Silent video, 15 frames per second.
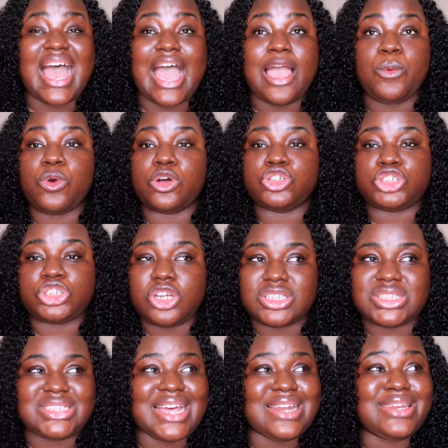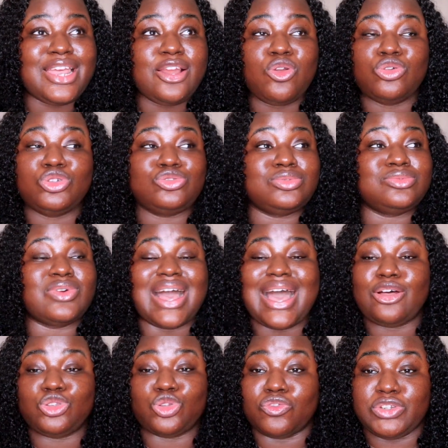I was shocked that Nilo,
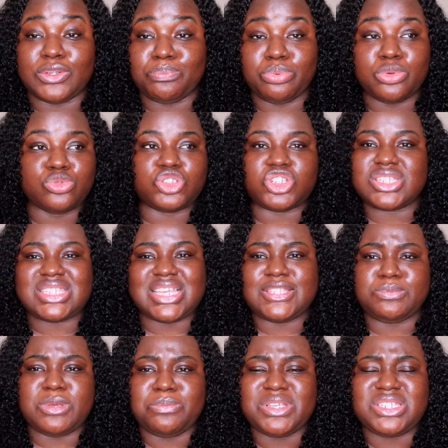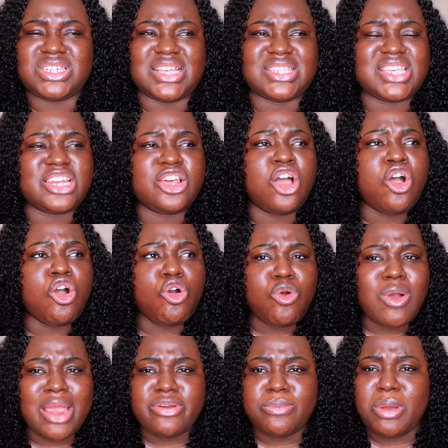out of the blues, just sent me a message and said, oh,
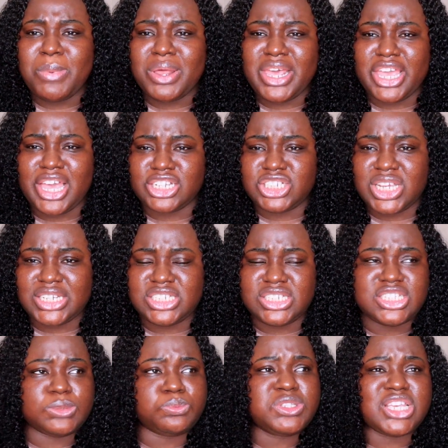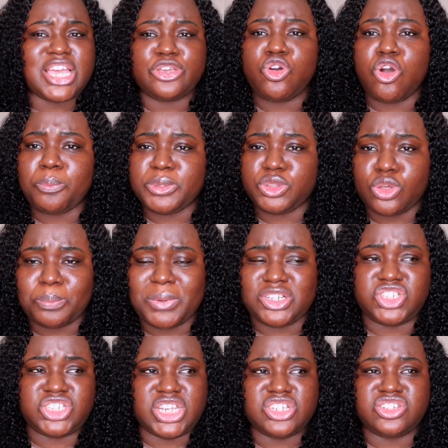I remember that you are charging this. Please, can you up it up and
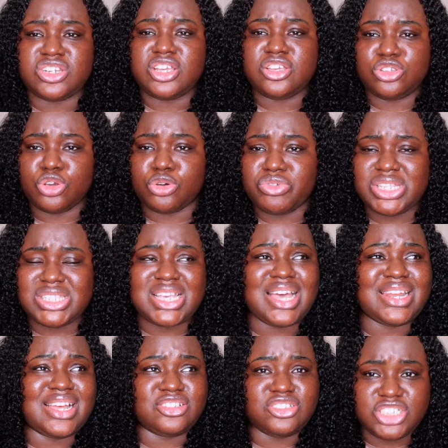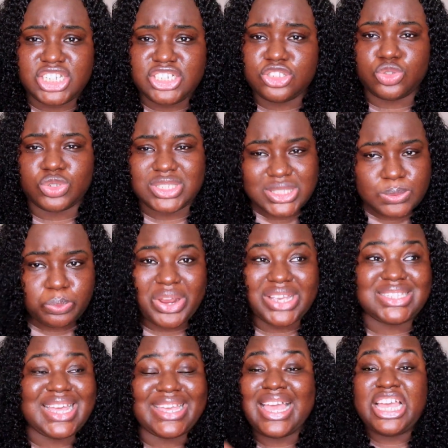change your rate card and change it to this
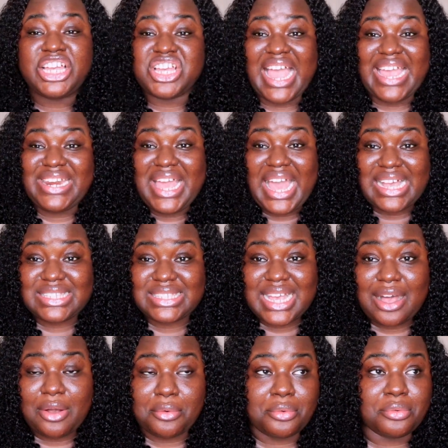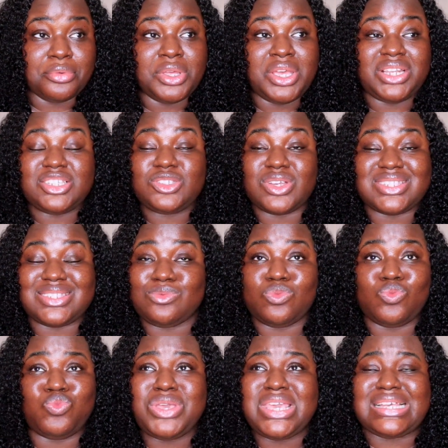price? Like, I didn't ask her. Oh, this was
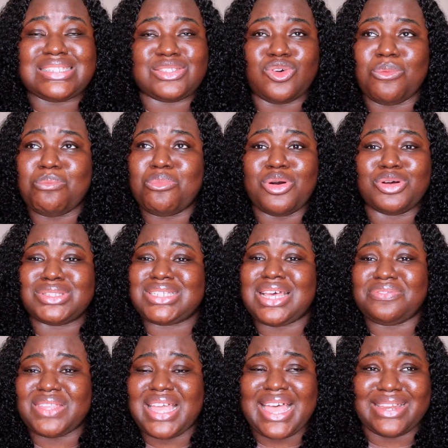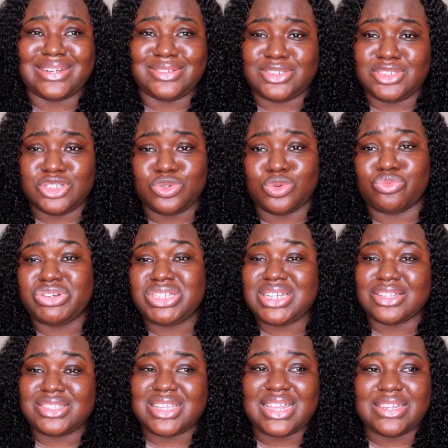weeks or months after I had, you know, reached
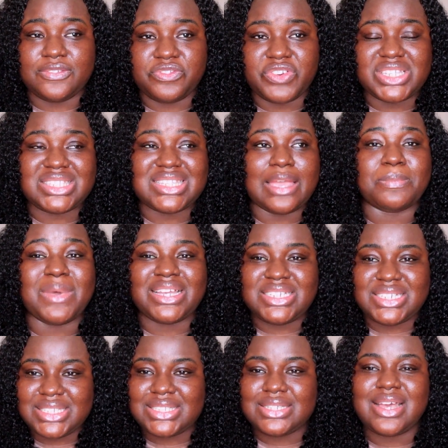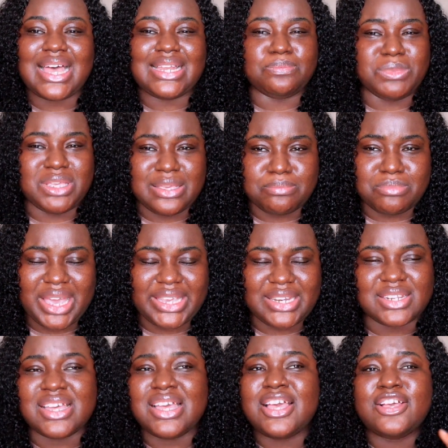out to her the first time, and she still had me in
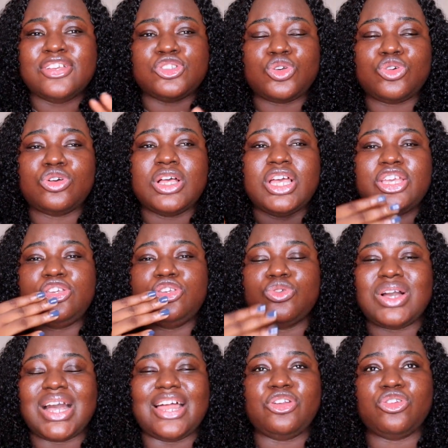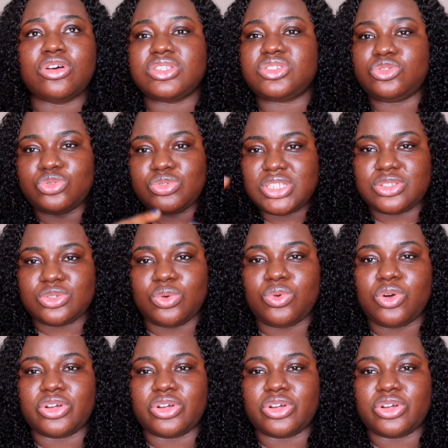mind. So you cannot do this old